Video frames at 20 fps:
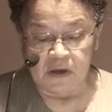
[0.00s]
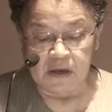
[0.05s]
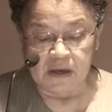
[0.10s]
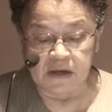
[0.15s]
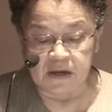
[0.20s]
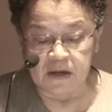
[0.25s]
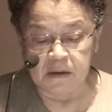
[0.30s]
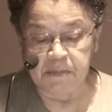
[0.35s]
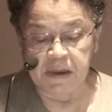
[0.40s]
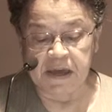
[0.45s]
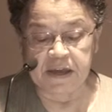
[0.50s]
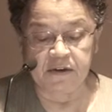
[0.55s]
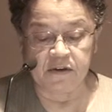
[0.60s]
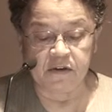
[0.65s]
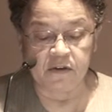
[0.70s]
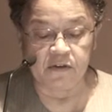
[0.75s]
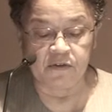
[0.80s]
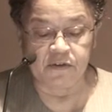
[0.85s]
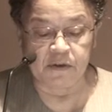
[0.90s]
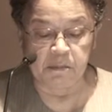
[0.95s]

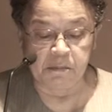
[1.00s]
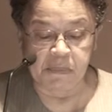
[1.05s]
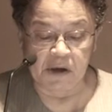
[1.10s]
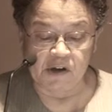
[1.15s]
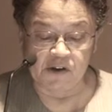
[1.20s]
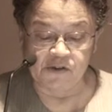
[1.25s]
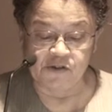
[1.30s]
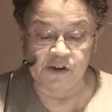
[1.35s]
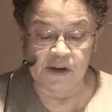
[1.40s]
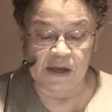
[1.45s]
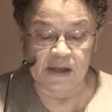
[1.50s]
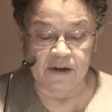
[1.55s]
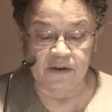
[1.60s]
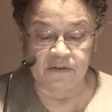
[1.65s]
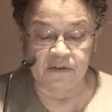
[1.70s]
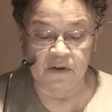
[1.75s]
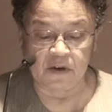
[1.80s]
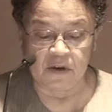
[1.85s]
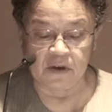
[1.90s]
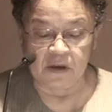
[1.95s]
independence,
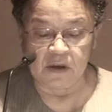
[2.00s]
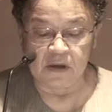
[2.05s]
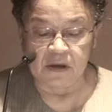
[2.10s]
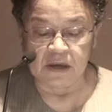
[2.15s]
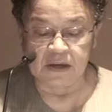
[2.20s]
impartiality,